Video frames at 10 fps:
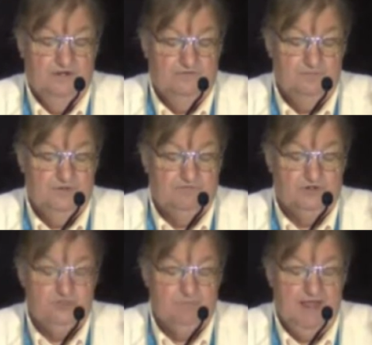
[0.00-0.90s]
from
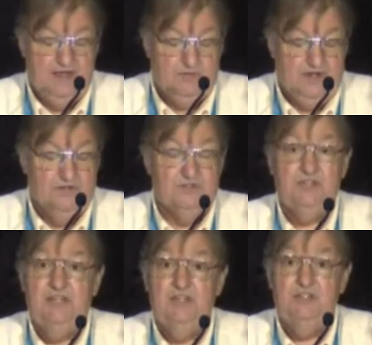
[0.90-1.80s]
diverse backgrounds
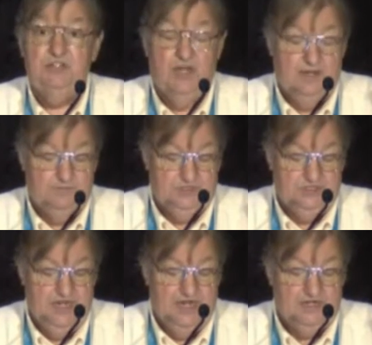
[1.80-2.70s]
into jobs
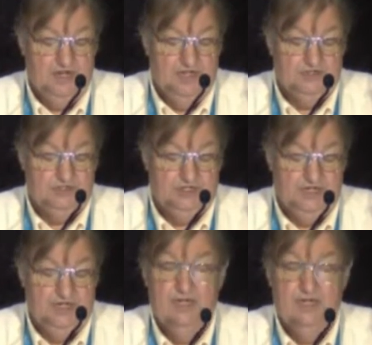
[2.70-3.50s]
in technology.